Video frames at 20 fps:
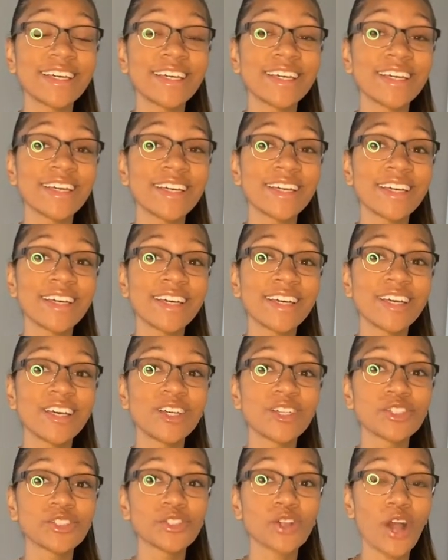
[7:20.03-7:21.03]

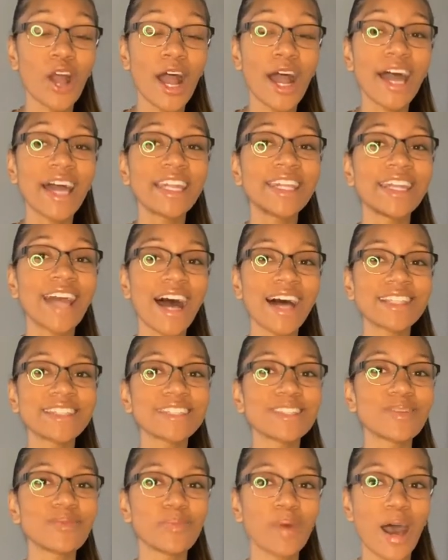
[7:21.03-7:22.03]
trying not to buy
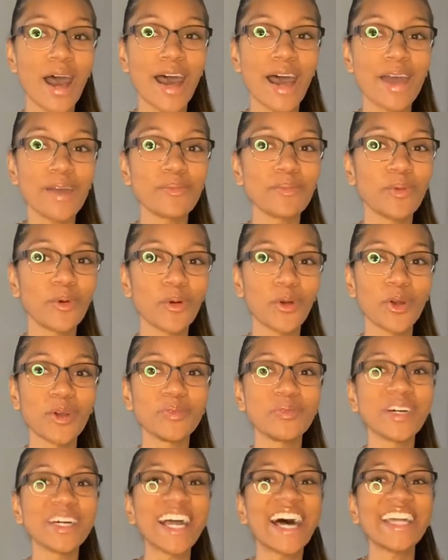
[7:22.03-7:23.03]
more, but I know
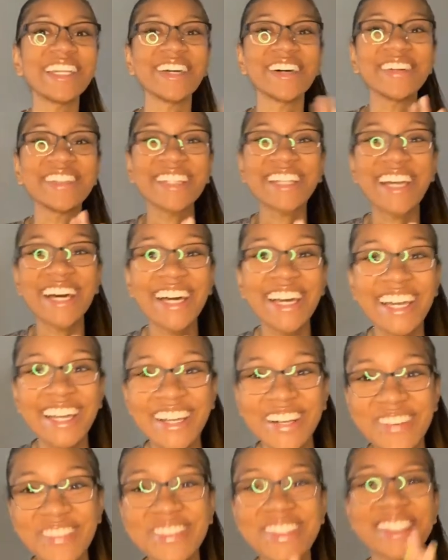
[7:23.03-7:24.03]
that I am, so.
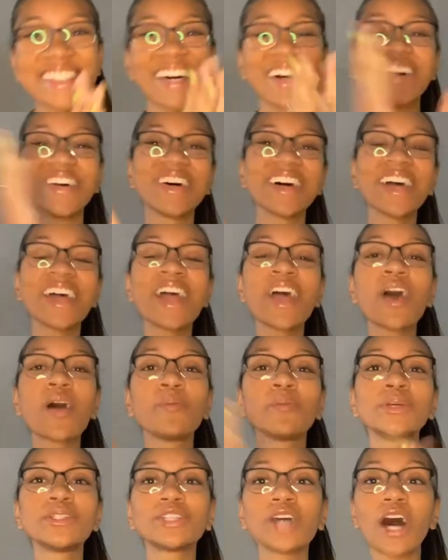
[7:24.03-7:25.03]
But y'all should
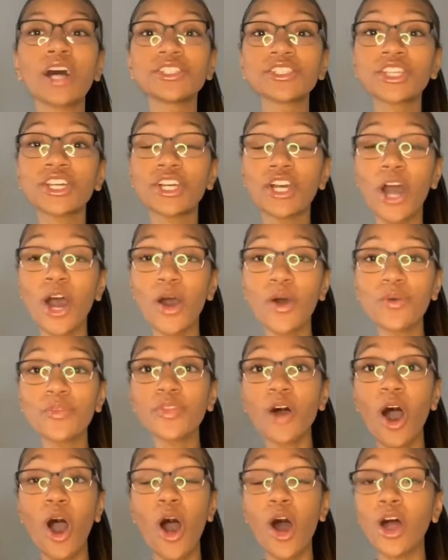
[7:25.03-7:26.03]
go. All her
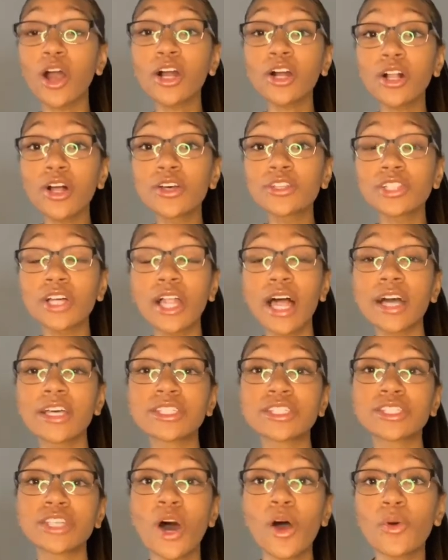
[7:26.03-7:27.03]
clothes are like so
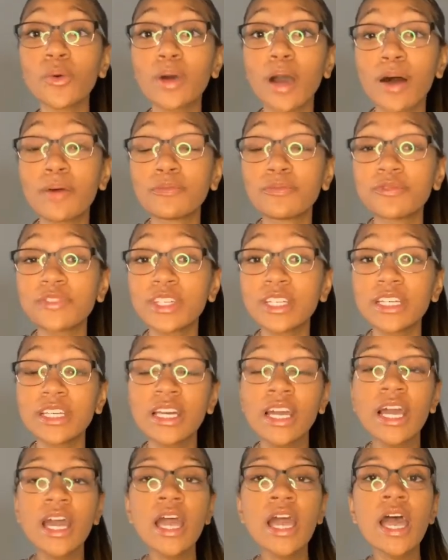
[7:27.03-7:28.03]
comfy
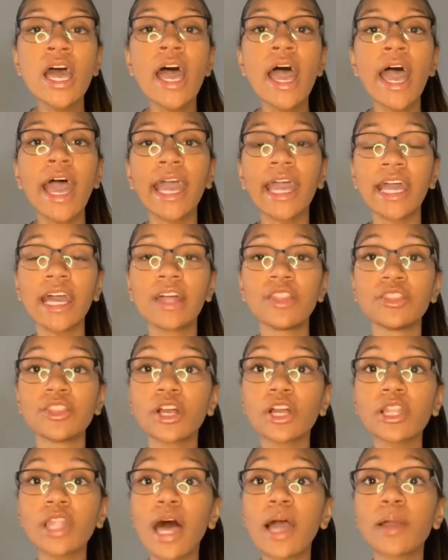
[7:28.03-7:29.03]
and they're like
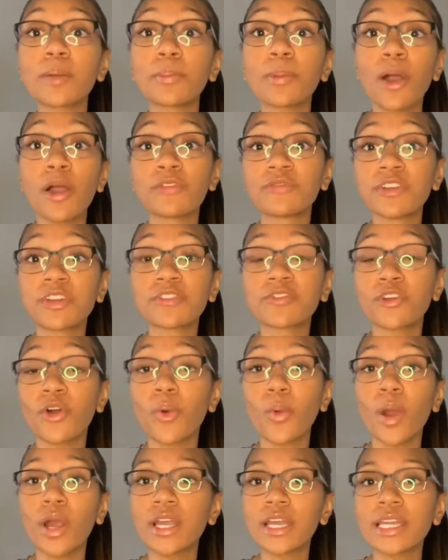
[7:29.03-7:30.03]
perfect for working out
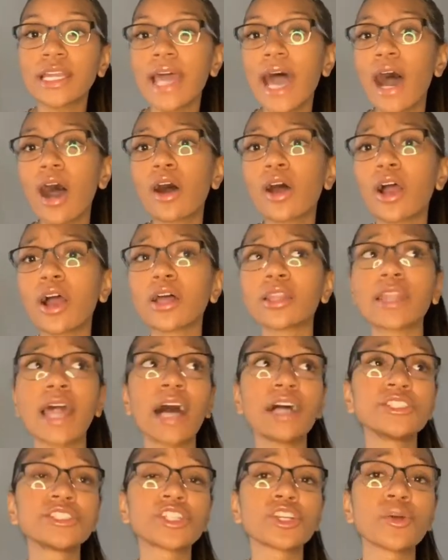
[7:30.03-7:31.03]
or lounging
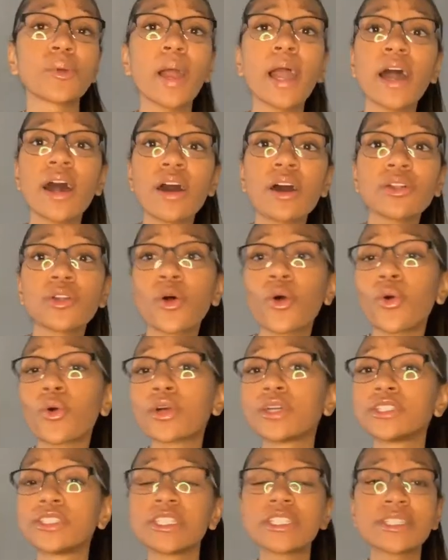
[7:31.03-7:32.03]
around or just like
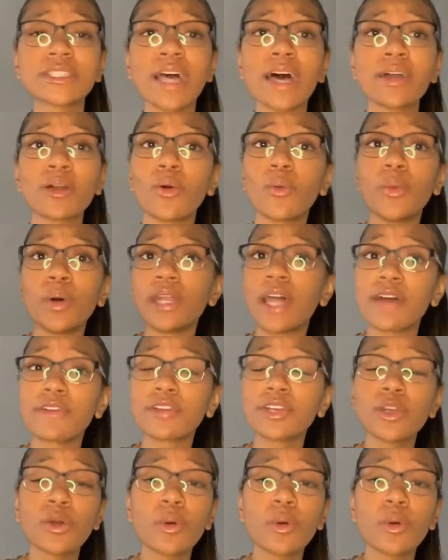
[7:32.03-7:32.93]
whatever you want to do.